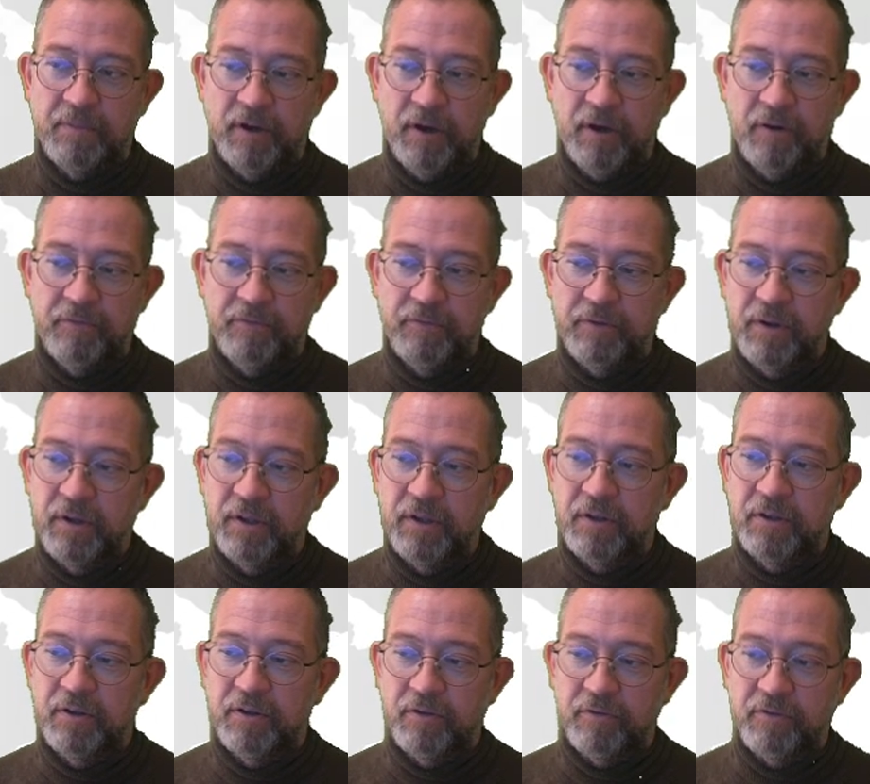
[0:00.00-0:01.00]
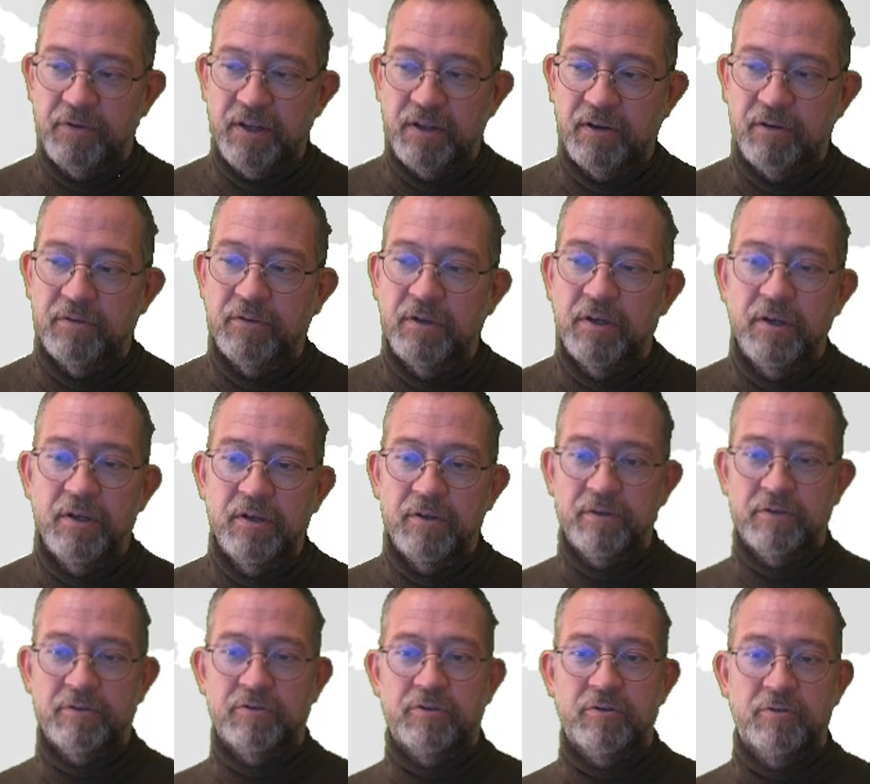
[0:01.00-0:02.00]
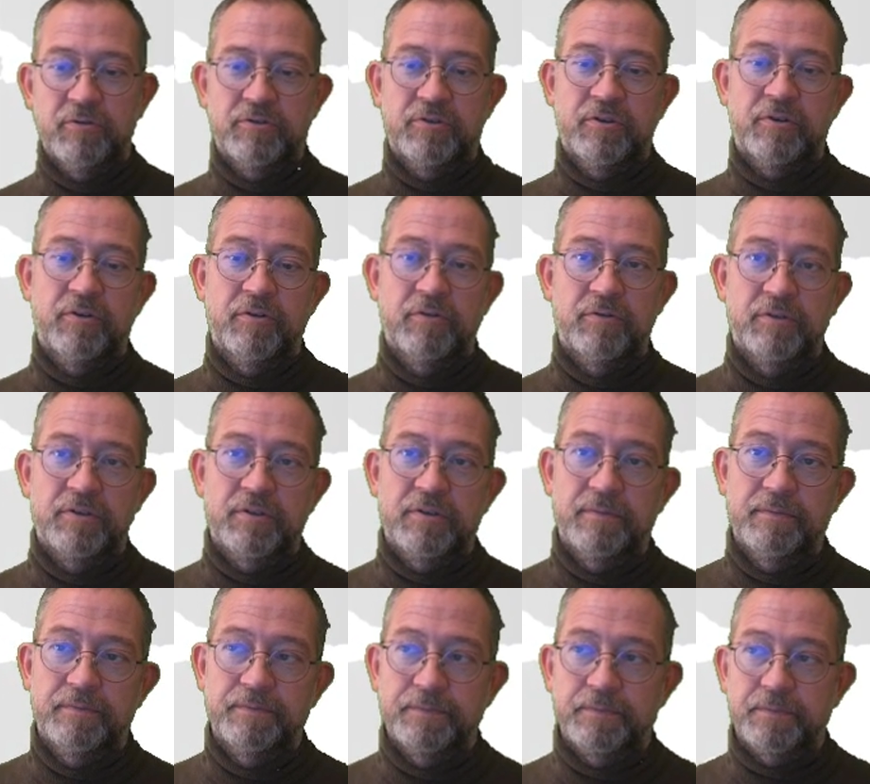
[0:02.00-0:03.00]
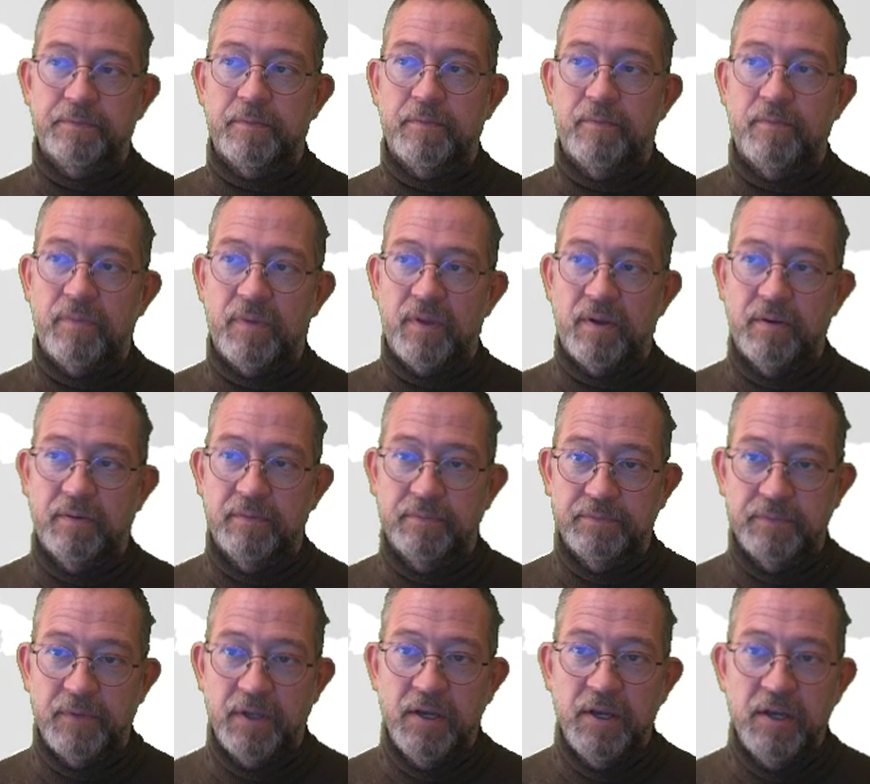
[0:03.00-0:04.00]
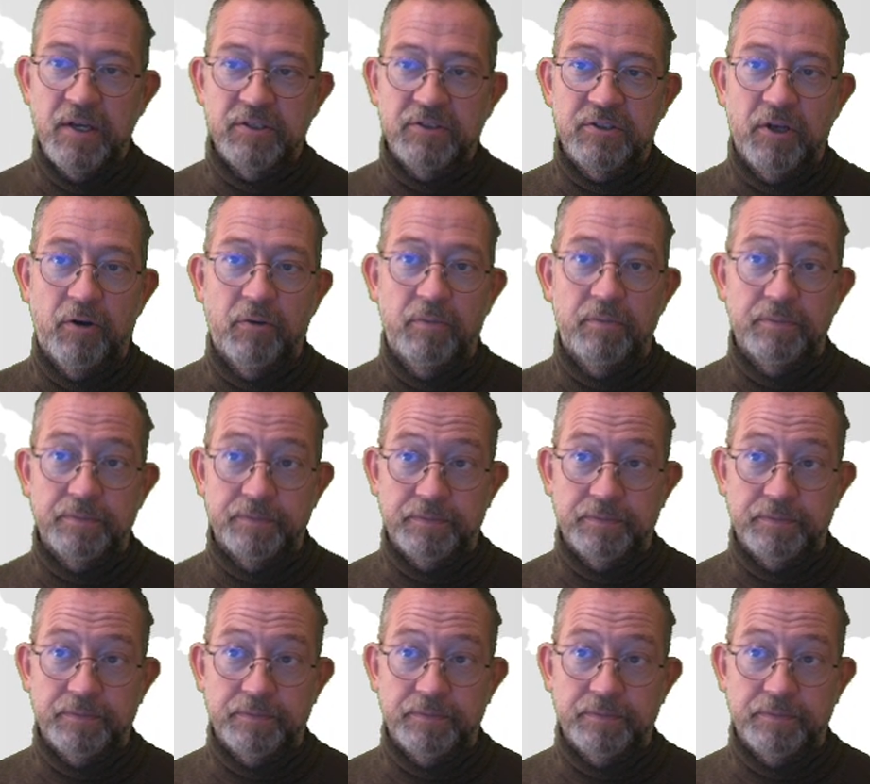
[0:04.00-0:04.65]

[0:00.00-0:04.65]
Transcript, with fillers: or the real tool to use. So,